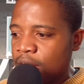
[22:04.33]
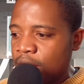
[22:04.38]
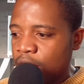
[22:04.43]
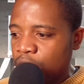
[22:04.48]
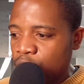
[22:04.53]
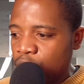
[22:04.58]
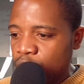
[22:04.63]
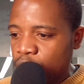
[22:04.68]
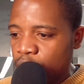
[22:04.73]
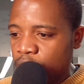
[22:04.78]

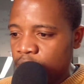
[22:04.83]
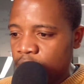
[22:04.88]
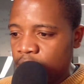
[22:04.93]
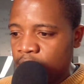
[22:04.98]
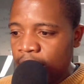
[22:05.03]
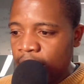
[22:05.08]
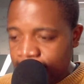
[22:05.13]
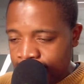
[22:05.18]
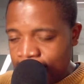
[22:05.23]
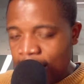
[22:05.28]
You know,
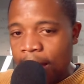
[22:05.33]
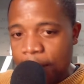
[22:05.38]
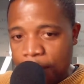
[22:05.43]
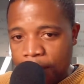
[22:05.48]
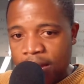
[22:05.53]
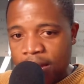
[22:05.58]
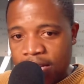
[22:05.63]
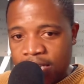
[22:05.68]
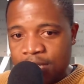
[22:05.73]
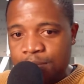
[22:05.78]
the time
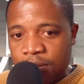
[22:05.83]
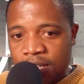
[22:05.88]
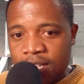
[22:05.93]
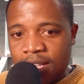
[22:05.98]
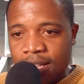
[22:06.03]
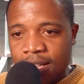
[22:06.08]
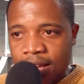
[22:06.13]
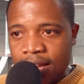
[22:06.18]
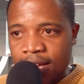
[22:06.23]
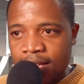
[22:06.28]
management
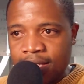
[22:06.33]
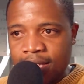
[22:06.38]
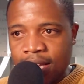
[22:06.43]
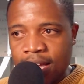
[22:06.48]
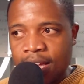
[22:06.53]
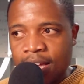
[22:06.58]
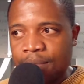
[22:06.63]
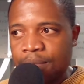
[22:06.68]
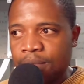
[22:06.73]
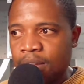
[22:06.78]
in the
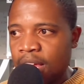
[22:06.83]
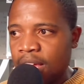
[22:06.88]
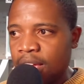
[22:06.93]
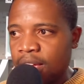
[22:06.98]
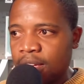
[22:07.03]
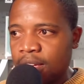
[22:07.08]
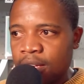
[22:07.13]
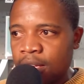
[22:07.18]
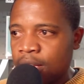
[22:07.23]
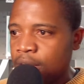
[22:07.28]
exam, like,
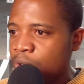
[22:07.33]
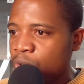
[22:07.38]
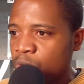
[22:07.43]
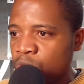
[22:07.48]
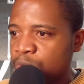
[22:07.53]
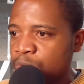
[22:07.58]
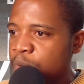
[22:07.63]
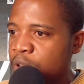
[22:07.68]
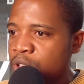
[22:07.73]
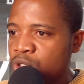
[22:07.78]
you
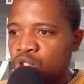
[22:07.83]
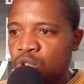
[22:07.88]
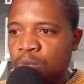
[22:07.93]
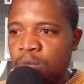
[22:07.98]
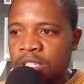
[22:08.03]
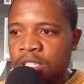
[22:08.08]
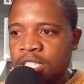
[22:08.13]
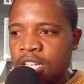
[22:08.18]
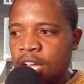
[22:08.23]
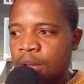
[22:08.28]
spend too
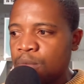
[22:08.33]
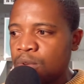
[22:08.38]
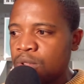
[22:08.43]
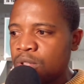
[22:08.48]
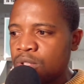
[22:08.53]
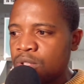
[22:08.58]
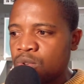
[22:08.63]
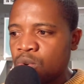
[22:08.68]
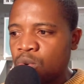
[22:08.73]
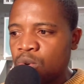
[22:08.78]
much time on
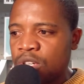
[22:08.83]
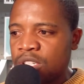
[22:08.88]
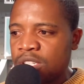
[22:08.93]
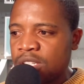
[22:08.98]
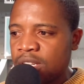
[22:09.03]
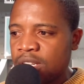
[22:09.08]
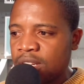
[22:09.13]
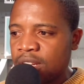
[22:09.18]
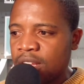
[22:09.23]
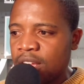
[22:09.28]
this
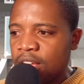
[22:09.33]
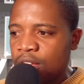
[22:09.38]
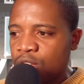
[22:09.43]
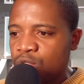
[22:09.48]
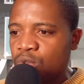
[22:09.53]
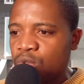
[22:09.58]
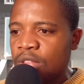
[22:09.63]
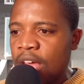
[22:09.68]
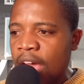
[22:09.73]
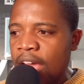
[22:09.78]
question.
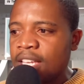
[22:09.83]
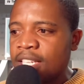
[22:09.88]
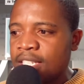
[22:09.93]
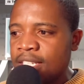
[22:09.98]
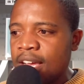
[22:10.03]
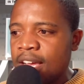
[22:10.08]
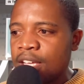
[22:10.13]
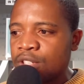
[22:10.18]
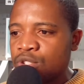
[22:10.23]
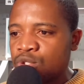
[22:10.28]
So the
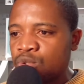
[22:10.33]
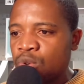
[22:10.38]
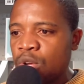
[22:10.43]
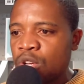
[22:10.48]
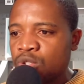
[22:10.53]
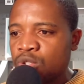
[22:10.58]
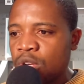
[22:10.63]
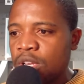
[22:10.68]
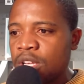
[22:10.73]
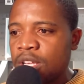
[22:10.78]
idea is to
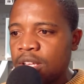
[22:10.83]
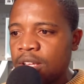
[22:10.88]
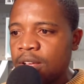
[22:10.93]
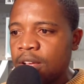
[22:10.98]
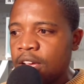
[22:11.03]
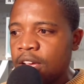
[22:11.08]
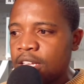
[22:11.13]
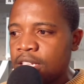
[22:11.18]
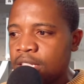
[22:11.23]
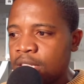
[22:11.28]
actually
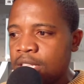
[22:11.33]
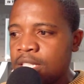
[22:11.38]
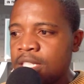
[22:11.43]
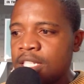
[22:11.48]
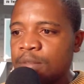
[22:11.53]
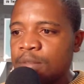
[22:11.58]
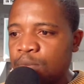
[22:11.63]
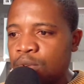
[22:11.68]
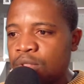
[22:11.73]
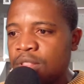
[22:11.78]

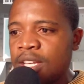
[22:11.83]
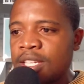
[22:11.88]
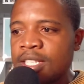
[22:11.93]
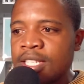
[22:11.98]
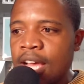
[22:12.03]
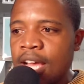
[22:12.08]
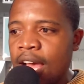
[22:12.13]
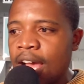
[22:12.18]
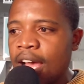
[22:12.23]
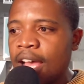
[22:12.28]
distribute the
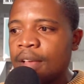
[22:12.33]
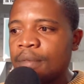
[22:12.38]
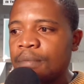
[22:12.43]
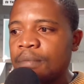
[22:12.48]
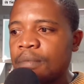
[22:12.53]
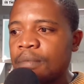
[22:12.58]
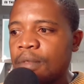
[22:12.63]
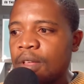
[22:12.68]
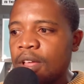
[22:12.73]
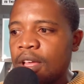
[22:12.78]

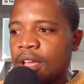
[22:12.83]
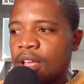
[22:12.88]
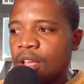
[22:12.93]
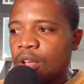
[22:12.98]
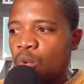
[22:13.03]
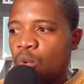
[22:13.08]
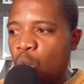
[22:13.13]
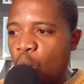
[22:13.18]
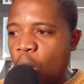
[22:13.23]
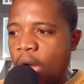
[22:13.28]
time
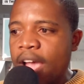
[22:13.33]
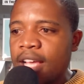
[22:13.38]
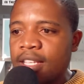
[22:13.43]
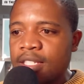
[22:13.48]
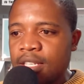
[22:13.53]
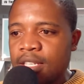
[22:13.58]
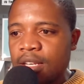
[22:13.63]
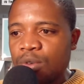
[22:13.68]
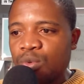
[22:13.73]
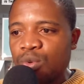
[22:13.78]

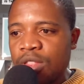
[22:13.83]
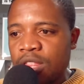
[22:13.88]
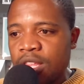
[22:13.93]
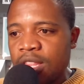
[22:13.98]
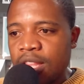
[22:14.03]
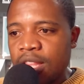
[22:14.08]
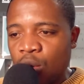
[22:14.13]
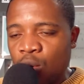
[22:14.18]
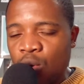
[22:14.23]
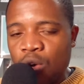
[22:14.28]
wisely
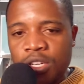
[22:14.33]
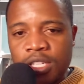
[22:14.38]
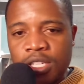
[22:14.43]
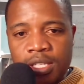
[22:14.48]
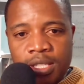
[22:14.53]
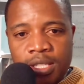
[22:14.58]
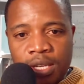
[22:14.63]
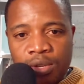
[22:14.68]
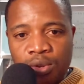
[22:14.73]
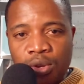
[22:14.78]
within the
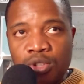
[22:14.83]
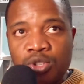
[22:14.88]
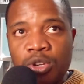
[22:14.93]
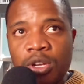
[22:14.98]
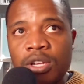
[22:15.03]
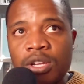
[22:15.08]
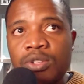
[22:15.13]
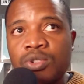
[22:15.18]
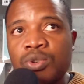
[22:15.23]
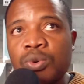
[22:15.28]
questions that you're
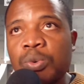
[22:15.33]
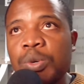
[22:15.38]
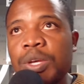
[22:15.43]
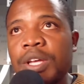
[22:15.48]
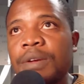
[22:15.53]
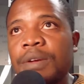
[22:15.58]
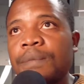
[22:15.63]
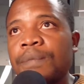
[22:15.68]
actually doing.